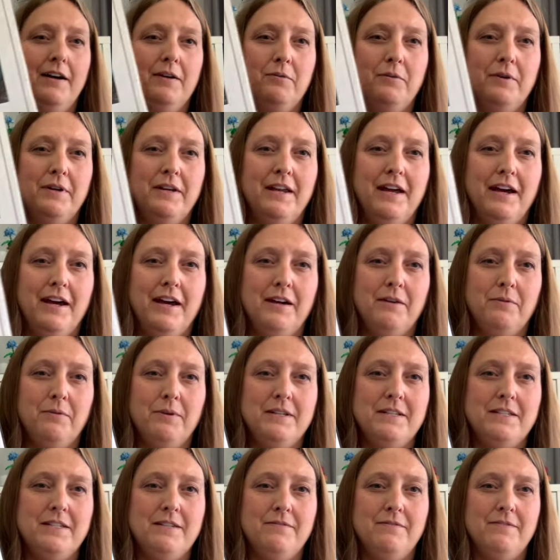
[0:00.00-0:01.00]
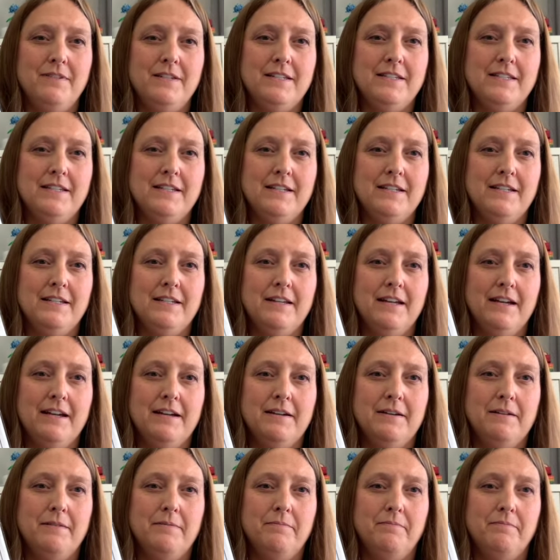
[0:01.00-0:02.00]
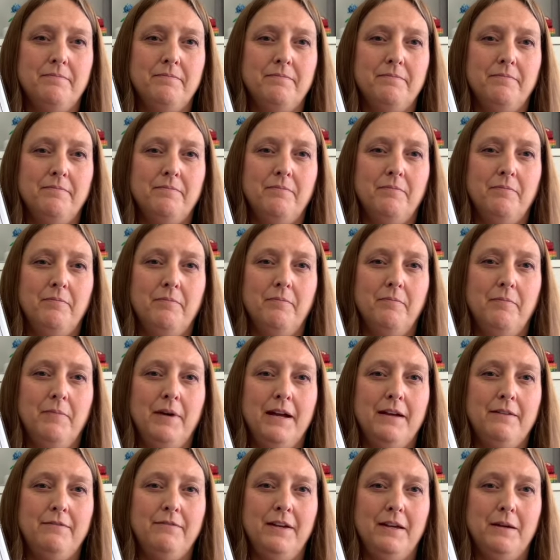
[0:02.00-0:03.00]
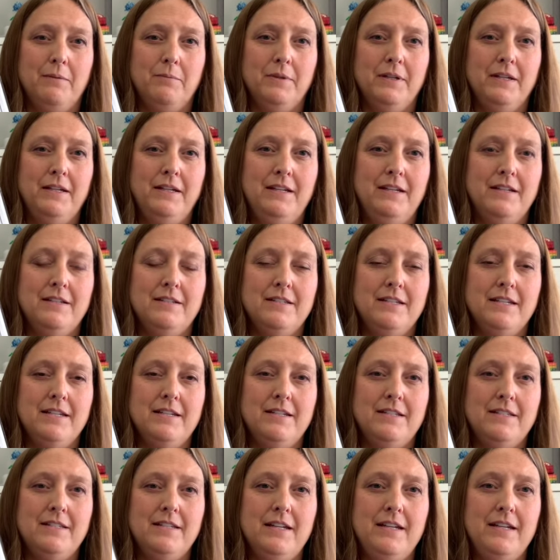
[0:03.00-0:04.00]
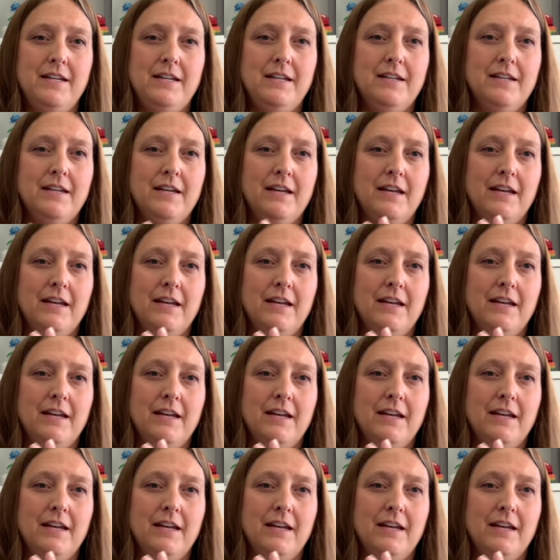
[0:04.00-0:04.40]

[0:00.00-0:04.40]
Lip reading: when I went to visit my family in Tennessee